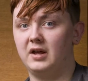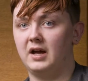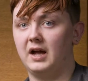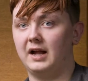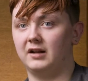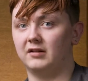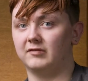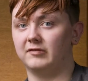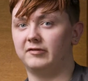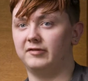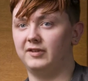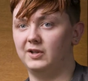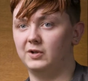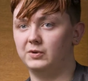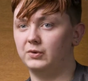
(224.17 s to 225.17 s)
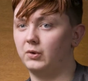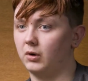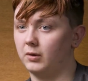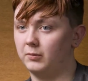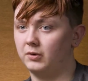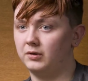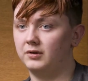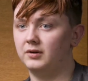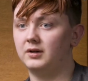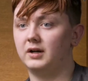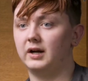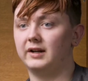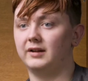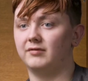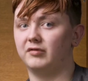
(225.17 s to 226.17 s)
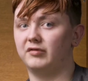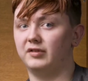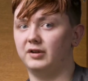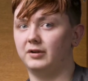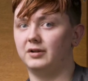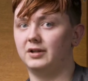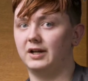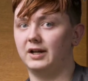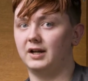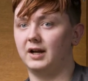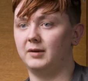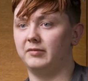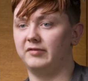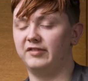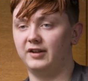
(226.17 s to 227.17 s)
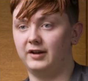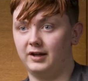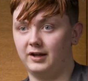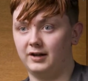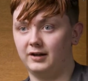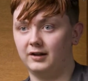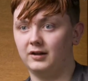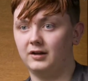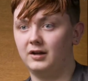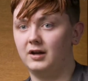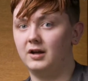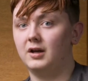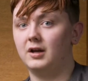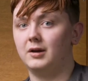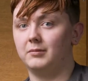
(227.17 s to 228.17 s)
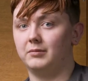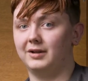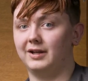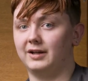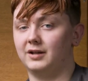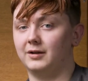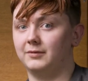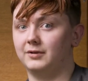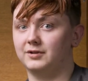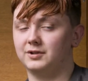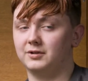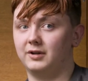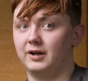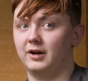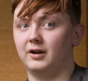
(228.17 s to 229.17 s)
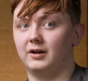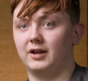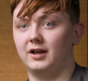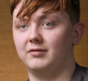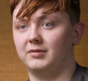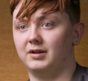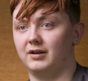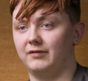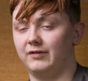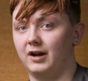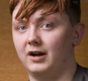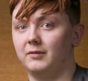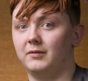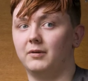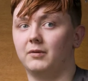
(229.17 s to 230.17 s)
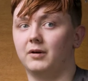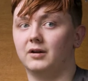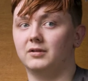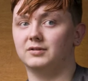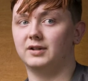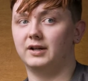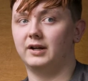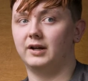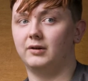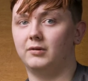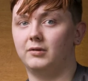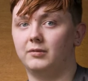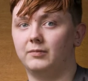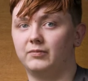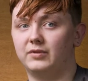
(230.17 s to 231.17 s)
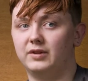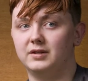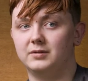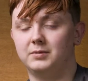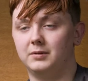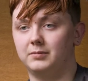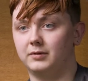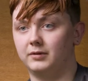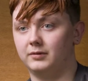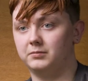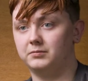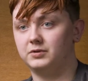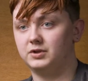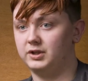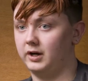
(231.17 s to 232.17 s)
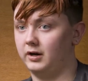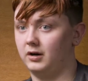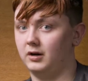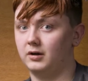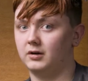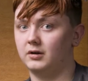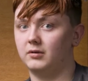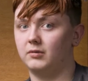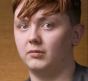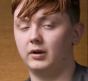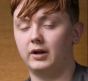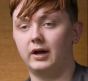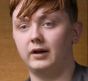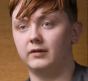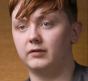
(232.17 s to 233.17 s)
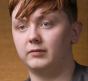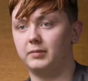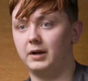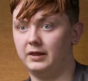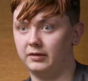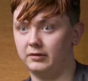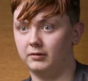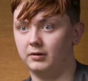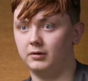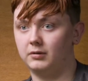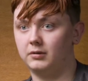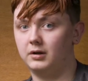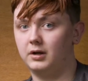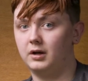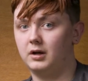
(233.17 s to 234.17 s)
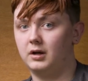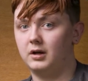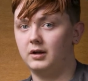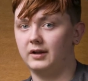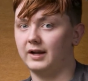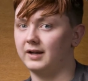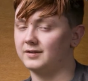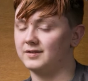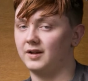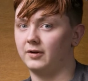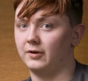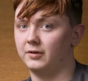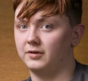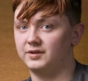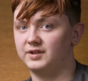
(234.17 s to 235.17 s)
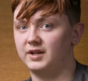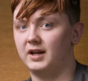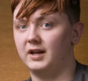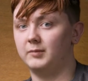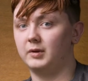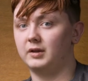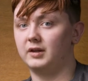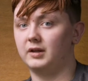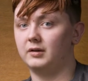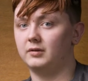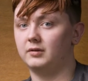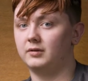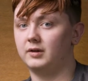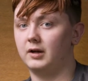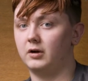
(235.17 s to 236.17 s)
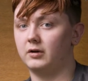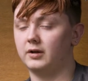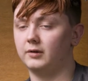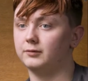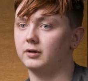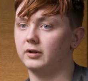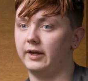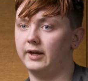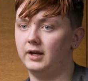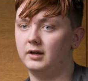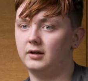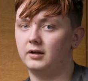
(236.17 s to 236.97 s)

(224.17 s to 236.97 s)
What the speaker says: I didn't feel normal. I didn't feel like I fit in. But, like, coming to Shodair, it gave me an environment where I was like, these people share what I've been through. Like, it's not all the same, but they all can relate.